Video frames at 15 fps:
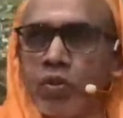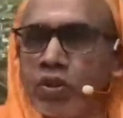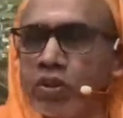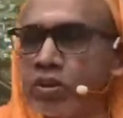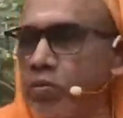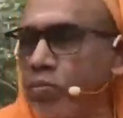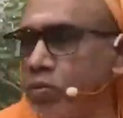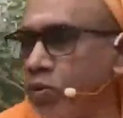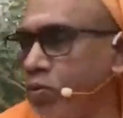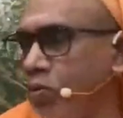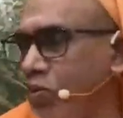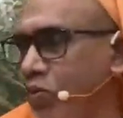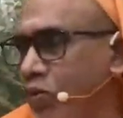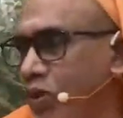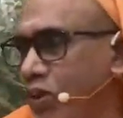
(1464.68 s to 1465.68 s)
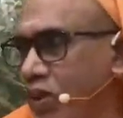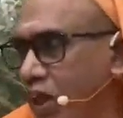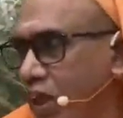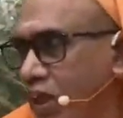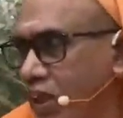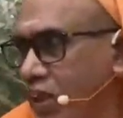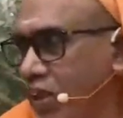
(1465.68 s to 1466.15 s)
Only Saptami
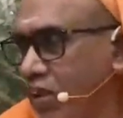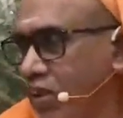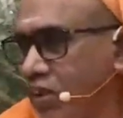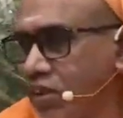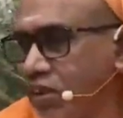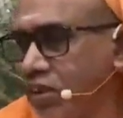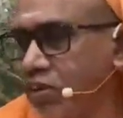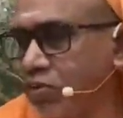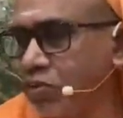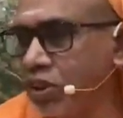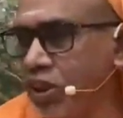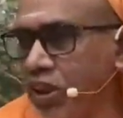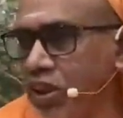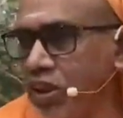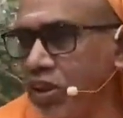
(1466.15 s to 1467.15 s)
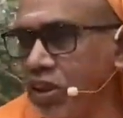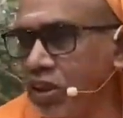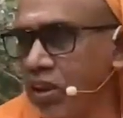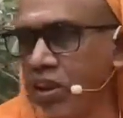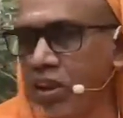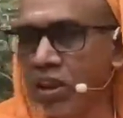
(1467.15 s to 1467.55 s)
Vidyat. Instead of saying